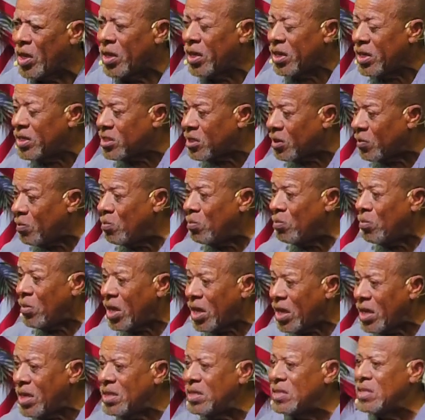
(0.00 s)
It's
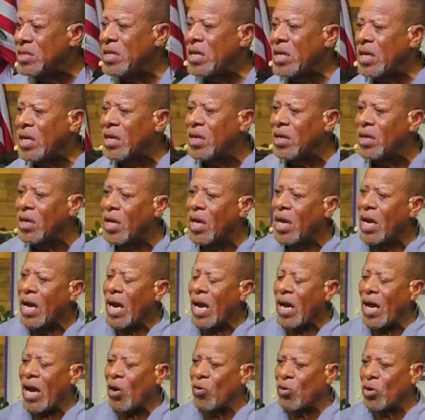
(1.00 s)
amazing
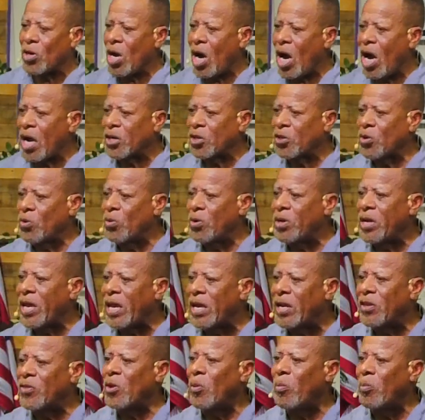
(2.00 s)
how God
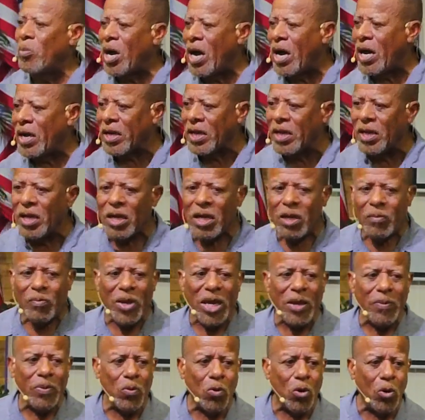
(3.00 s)
created the body.
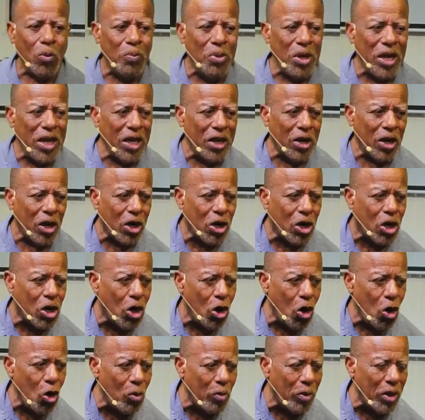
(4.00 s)
People will be in a
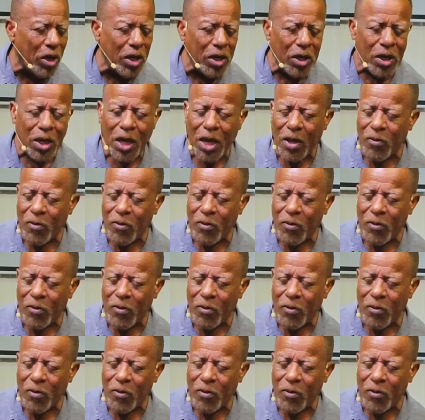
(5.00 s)
coma.